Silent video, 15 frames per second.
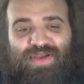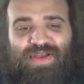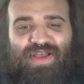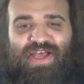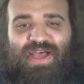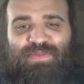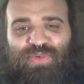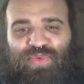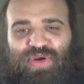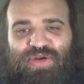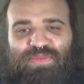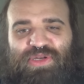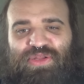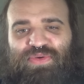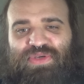But we're going to
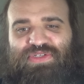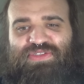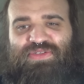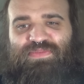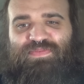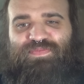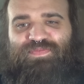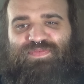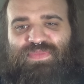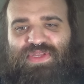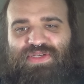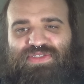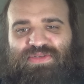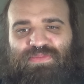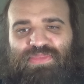be doing
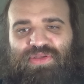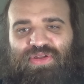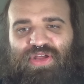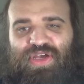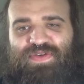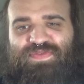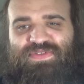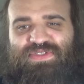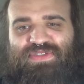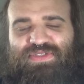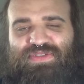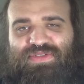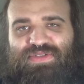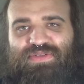some build-offs